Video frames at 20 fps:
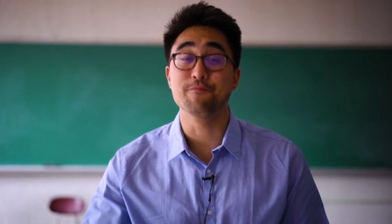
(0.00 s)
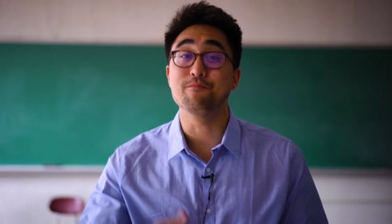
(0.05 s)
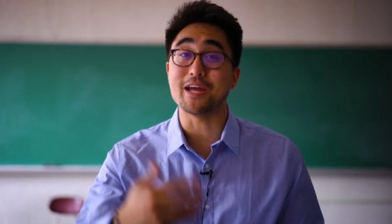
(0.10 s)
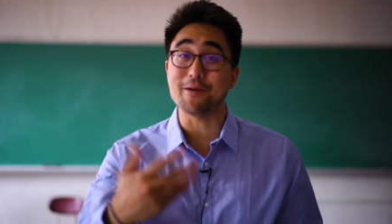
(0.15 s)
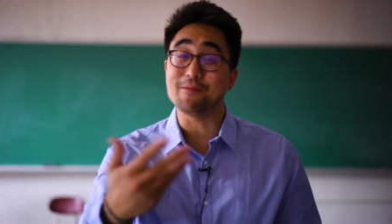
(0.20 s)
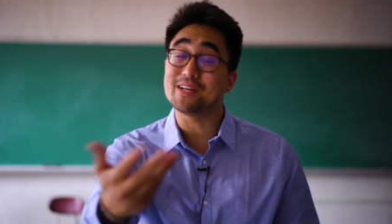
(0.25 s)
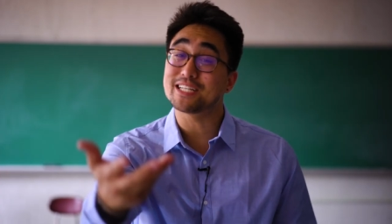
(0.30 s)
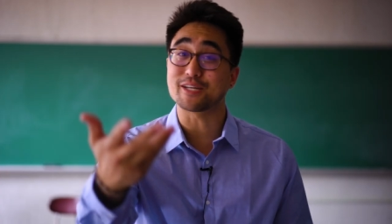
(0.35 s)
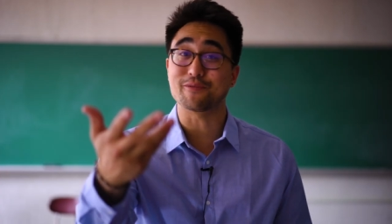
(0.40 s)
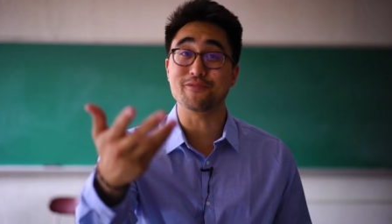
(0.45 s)

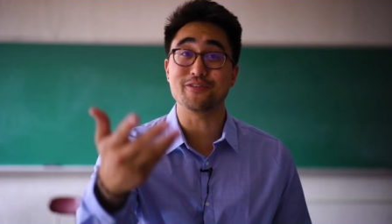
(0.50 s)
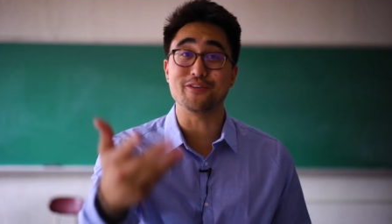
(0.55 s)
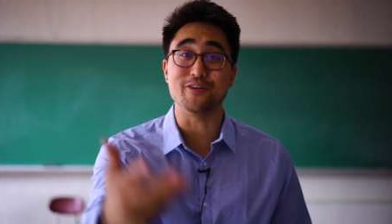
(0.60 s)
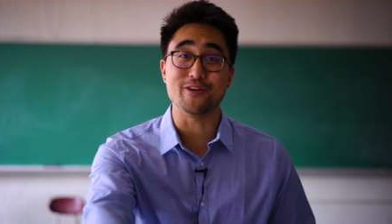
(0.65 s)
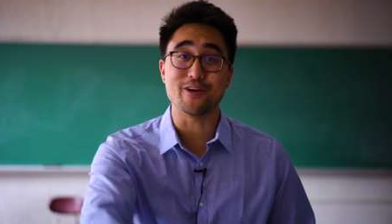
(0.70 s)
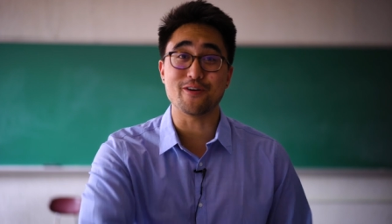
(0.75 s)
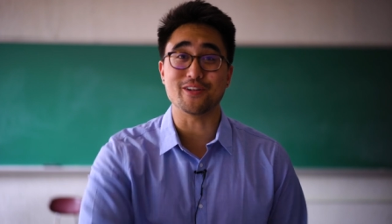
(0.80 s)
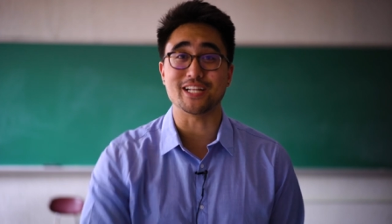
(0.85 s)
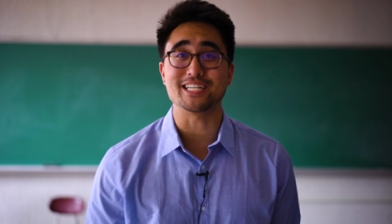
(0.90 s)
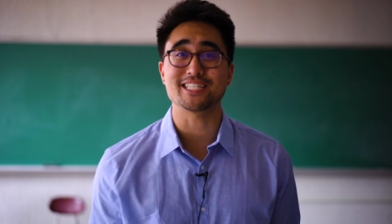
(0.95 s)
Maybe some of
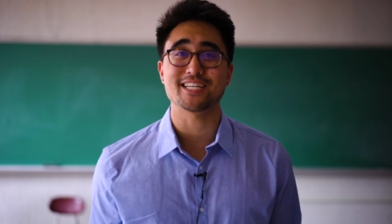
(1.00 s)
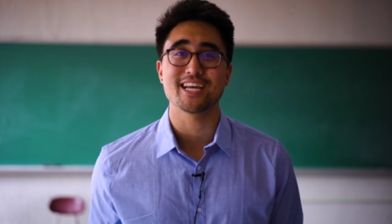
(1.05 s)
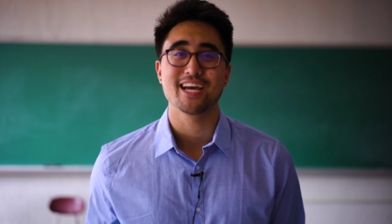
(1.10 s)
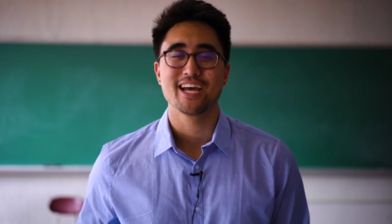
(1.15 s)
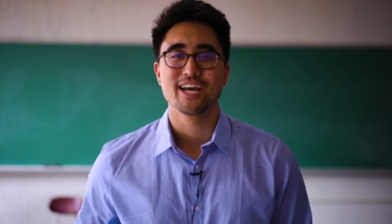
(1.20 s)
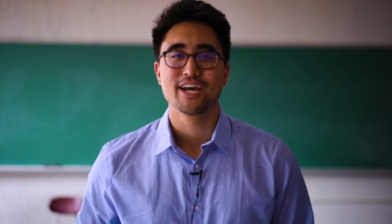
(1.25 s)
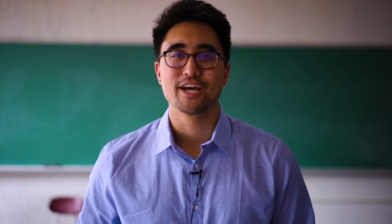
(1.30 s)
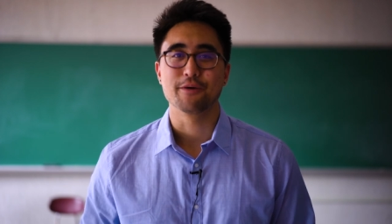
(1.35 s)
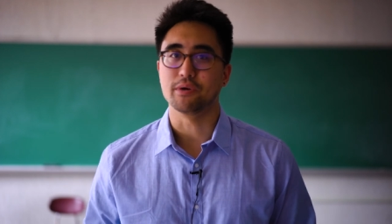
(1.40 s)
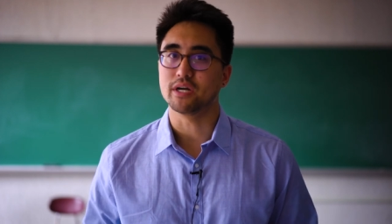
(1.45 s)
you know this,
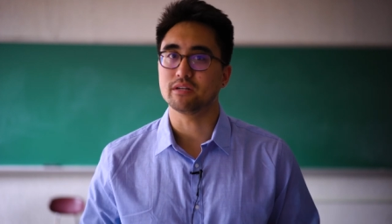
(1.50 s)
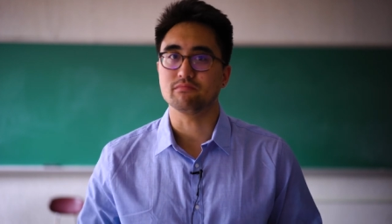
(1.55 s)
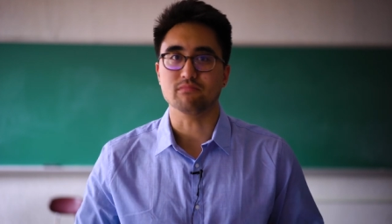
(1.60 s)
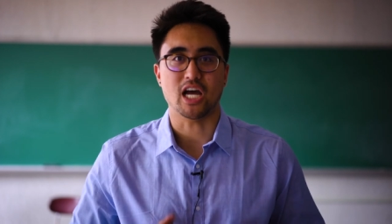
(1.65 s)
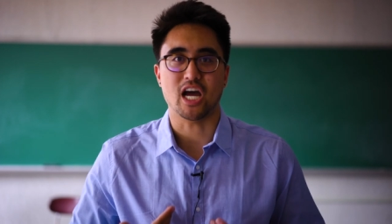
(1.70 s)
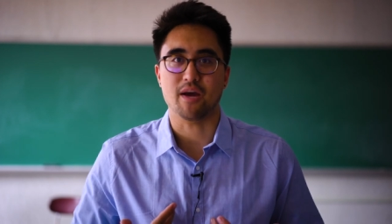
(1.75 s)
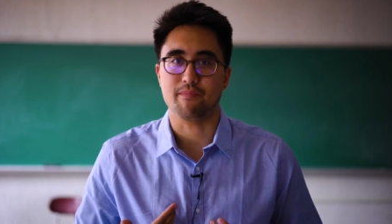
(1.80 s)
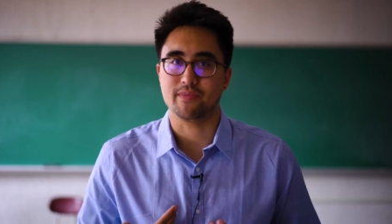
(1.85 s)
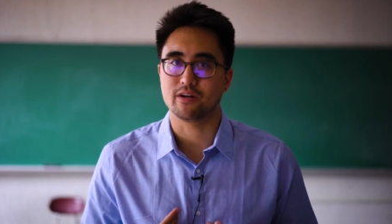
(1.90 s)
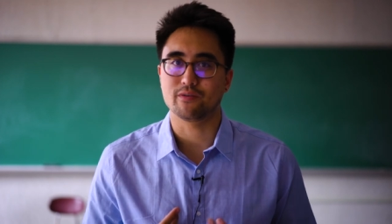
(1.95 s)
but
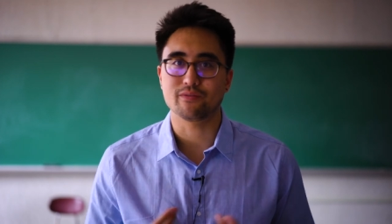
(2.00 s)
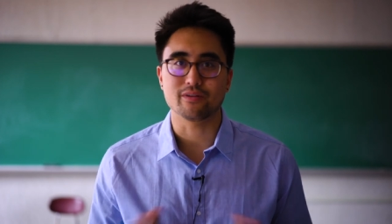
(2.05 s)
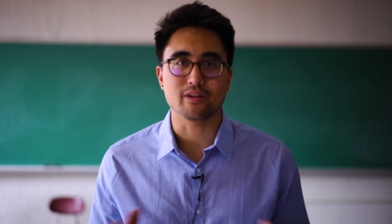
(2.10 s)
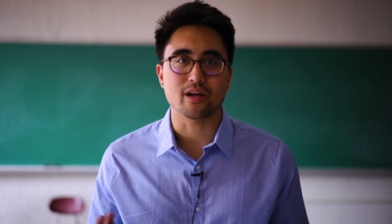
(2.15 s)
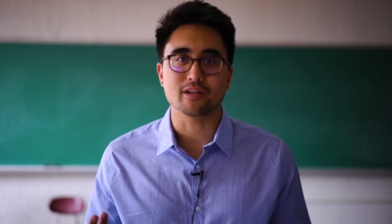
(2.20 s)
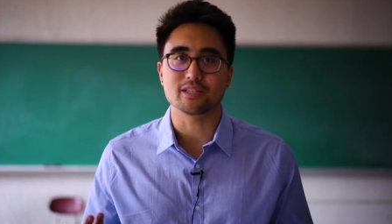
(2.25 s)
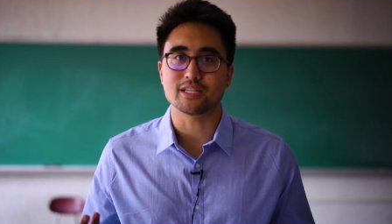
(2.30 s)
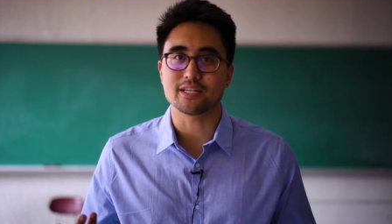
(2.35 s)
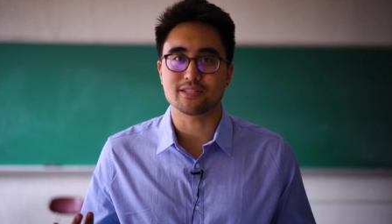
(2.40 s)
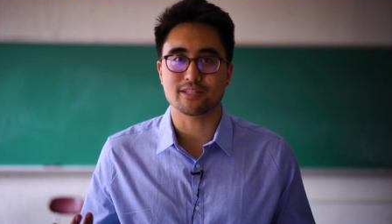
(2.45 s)
I'm in a
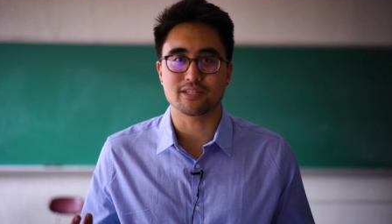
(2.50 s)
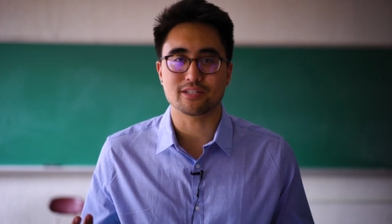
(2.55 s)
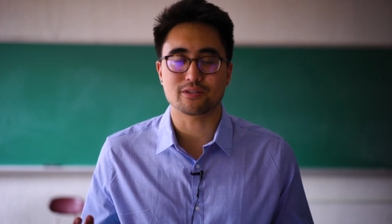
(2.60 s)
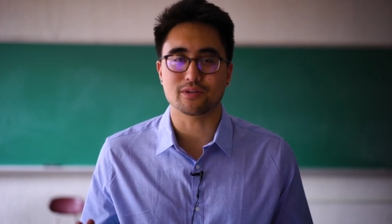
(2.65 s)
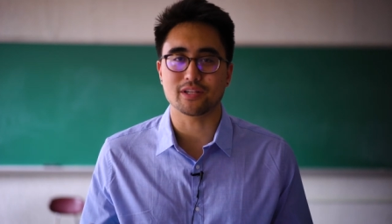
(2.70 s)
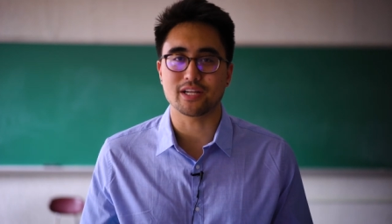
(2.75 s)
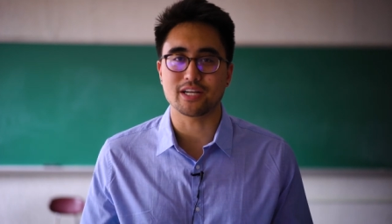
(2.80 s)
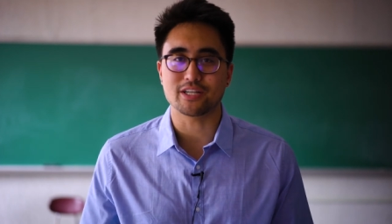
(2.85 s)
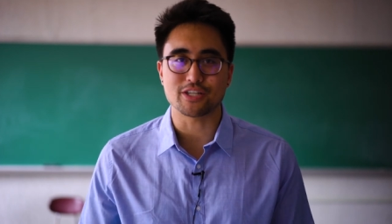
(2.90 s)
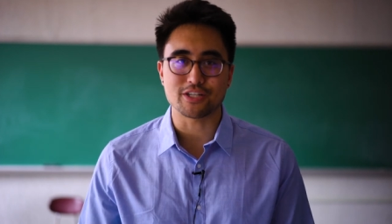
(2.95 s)
long
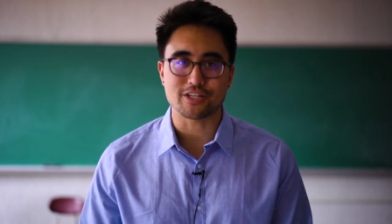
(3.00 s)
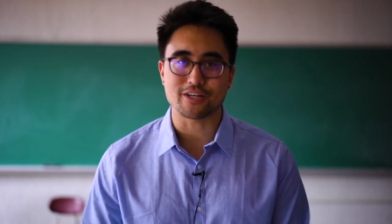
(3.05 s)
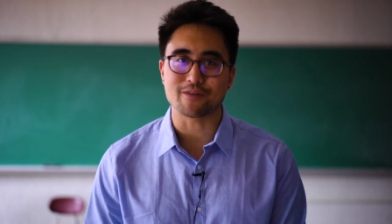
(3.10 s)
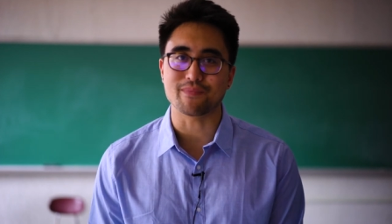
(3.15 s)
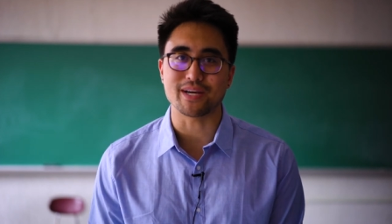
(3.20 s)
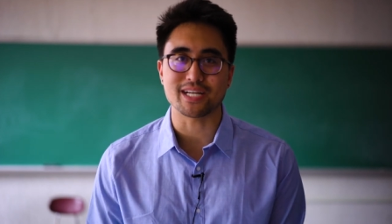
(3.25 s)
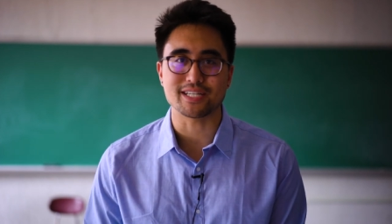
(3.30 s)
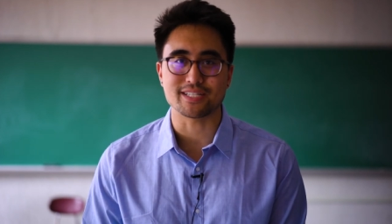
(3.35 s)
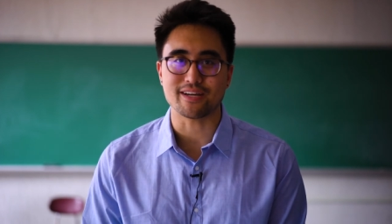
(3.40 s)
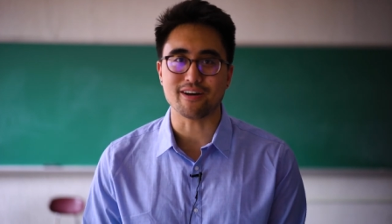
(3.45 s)
distance
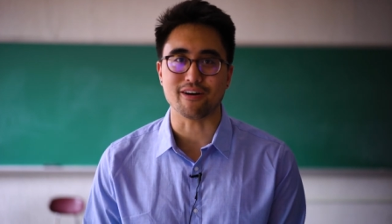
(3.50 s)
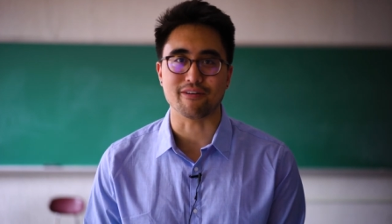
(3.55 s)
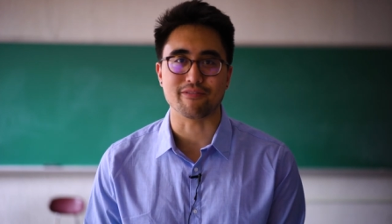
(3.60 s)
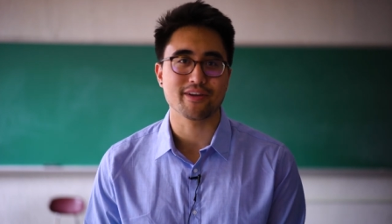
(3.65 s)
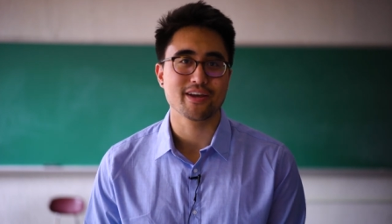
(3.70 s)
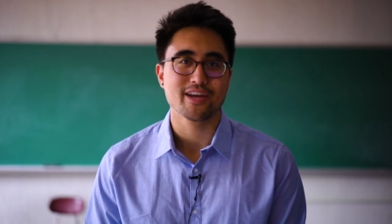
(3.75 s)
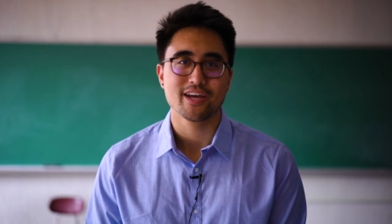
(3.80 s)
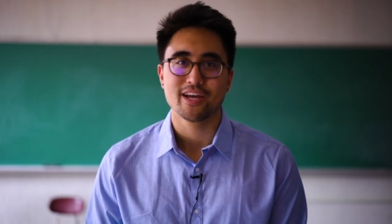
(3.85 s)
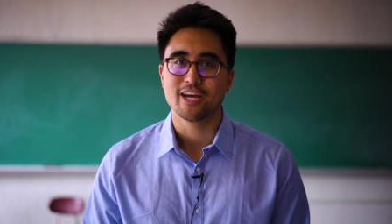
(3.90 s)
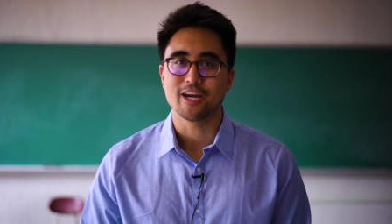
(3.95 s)
relationship myself.